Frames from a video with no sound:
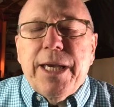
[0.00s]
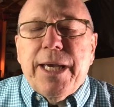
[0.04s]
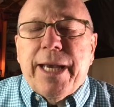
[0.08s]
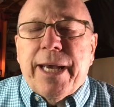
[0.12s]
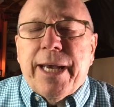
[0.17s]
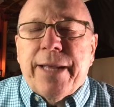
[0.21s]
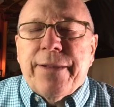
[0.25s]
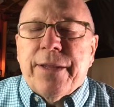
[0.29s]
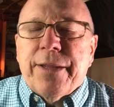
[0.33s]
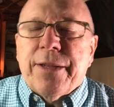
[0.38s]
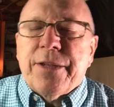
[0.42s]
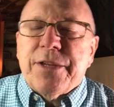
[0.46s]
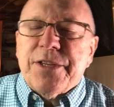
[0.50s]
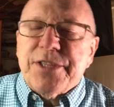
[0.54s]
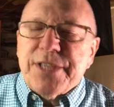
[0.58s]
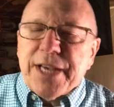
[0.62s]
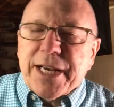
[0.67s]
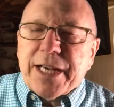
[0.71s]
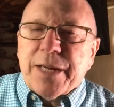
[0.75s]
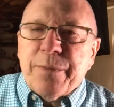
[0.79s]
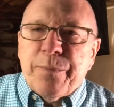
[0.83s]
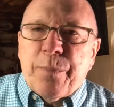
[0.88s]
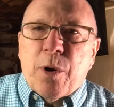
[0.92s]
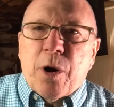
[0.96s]
And then the
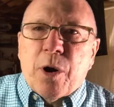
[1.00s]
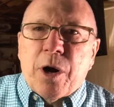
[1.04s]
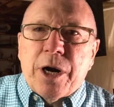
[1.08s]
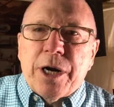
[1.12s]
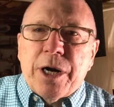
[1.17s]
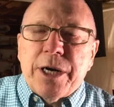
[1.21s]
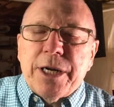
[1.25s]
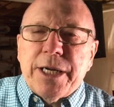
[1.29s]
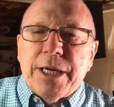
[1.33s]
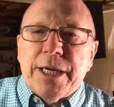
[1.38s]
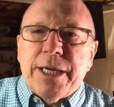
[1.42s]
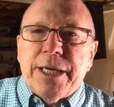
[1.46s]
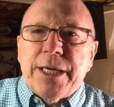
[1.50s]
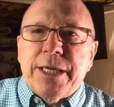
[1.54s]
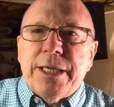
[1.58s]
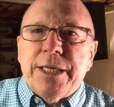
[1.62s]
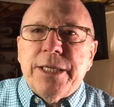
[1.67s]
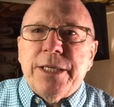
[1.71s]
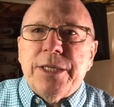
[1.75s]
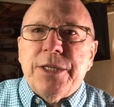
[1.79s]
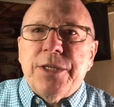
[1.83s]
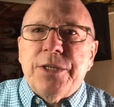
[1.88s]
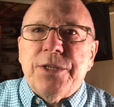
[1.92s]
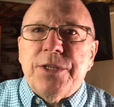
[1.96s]
second part
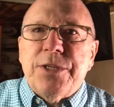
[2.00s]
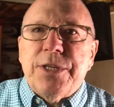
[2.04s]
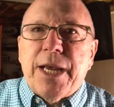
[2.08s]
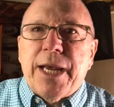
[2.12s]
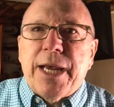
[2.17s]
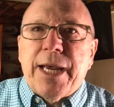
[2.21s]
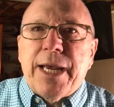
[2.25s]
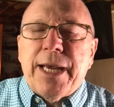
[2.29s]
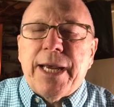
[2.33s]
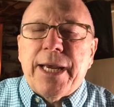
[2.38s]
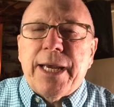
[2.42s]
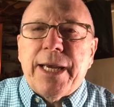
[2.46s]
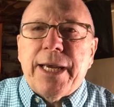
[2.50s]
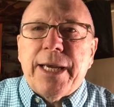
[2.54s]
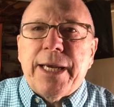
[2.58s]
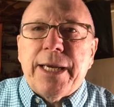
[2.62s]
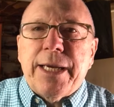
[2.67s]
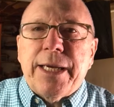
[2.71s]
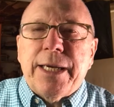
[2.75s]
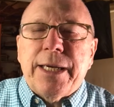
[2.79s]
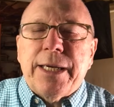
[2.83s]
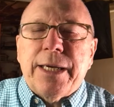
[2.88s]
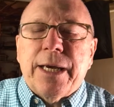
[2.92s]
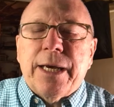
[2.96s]
is
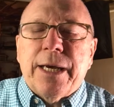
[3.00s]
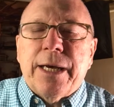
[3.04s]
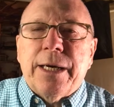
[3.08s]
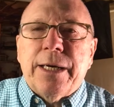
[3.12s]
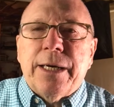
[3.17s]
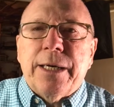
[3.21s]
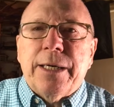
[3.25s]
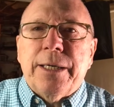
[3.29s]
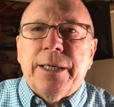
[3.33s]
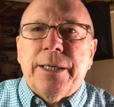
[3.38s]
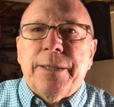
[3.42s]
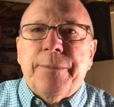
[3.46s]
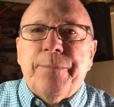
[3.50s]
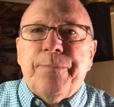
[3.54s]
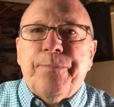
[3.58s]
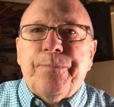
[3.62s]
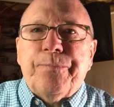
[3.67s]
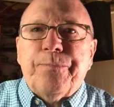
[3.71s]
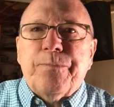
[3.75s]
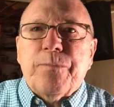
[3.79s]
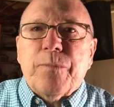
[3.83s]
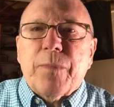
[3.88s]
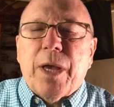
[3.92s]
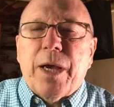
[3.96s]
a
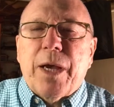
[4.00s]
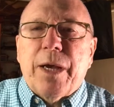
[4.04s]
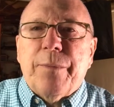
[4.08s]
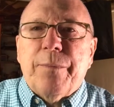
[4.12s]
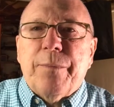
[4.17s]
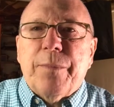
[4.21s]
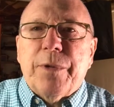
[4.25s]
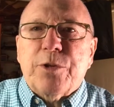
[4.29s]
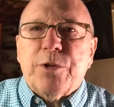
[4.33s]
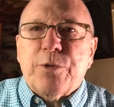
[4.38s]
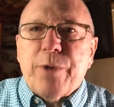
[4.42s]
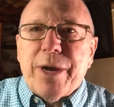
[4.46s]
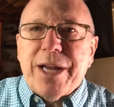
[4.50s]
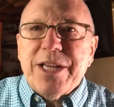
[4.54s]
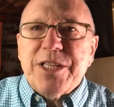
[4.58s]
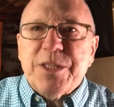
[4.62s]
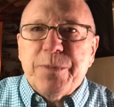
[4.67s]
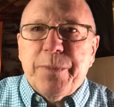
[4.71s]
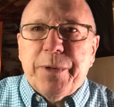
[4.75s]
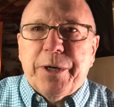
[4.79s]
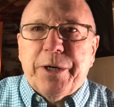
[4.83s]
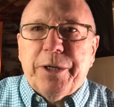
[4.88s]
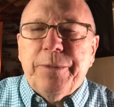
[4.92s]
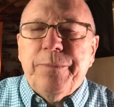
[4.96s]

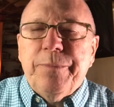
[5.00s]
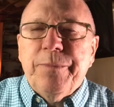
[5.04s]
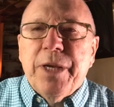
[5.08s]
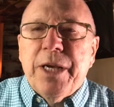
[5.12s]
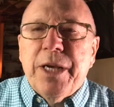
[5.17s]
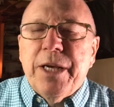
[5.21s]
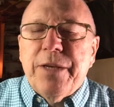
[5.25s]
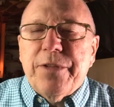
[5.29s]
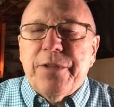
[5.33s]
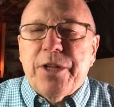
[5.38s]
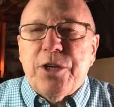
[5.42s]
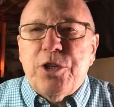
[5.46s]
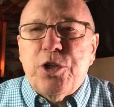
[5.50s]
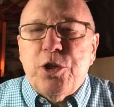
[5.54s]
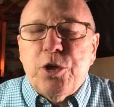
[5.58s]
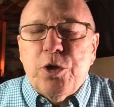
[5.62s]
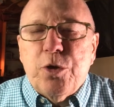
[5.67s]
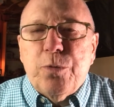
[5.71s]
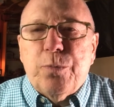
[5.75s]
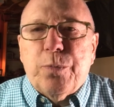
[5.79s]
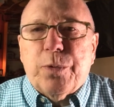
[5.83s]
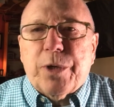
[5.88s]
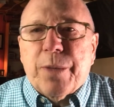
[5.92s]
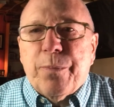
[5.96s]
transmitter that
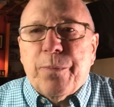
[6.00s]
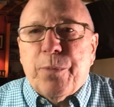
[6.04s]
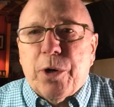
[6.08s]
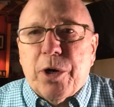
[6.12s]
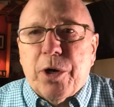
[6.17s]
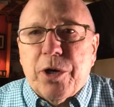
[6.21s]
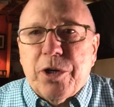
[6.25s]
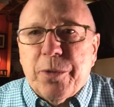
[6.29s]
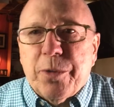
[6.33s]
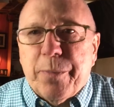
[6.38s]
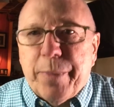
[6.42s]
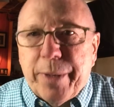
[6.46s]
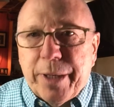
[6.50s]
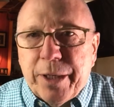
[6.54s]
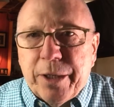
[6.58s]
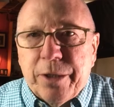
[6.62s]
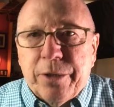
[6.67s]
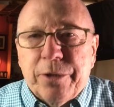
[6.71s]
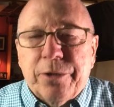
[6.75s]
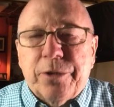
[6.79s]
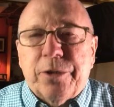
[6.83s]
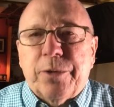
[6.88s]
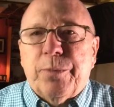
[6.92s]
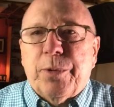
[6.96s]
you can put on your
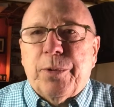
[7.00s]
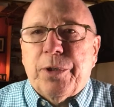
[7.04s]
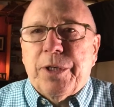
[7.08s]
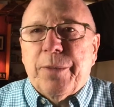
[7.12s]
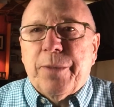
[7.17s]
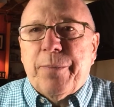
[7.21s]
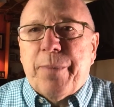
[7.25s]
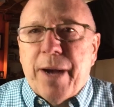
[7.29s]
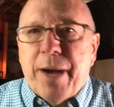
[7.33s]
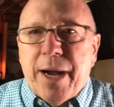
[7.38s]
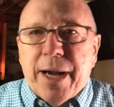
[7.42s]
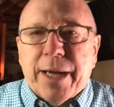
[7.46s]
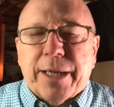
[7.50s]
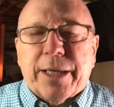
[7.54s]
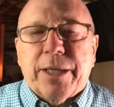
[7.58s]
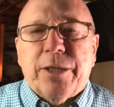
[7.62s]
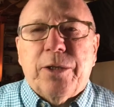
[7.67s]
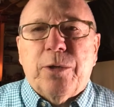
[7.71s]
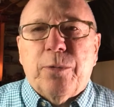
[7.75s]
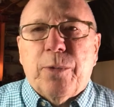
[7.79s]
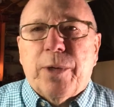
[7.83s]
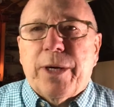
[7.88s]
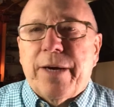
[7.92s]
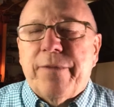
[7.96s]
belt or put in a pocket
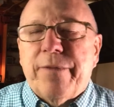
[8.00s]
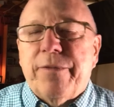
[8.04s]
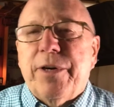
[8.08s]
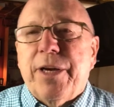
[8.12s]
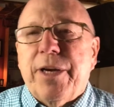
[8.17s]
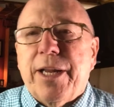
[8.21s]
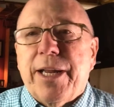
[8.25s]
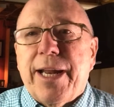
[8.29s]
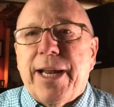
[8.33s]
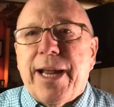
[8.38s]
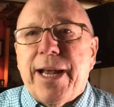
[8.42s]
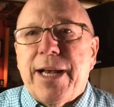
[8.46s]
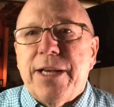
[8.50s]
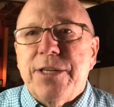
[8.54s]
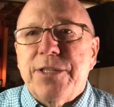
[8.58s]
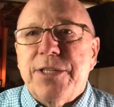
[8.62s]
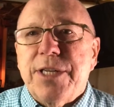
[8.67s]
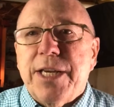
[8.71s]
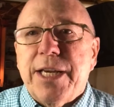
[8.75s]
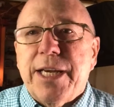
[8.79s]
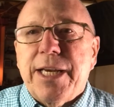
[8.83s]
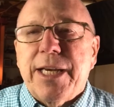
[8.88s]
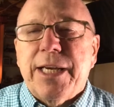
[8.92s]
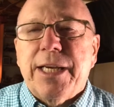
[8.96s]
or whatever, and it has
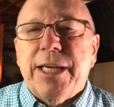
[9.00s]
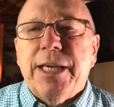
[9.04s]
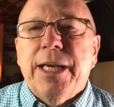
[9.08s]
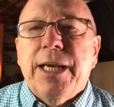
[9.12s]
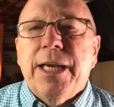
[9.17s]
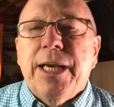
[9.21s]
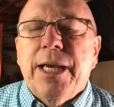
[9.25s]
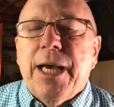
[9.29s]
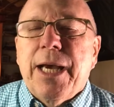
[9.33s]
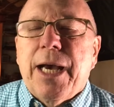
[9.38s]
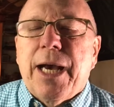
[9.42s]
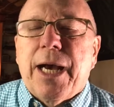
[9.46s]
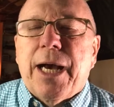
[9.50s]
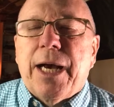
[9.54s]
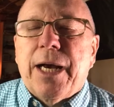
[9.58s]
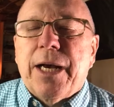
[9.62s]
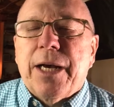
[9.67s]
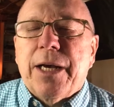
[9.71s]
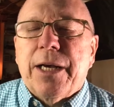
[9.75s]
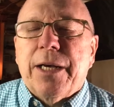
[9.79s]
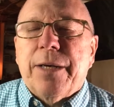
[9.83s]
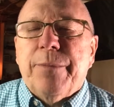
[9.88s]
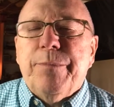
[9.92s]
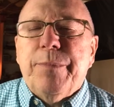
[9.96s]
a
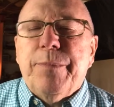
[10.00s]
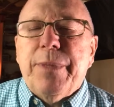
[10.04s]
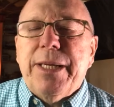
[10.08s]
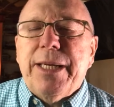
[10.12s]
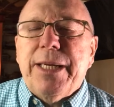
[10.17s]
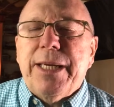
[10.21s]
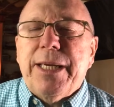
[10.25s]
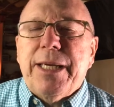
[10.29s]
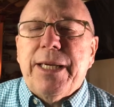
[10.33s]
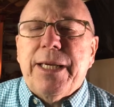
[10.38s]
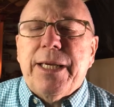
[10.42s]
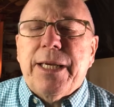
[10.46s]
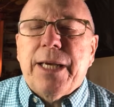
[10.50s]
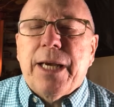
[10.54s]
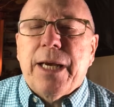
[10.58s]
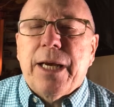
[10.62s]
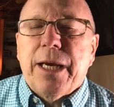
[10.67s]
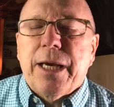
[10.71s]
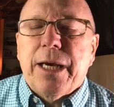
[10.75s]
mini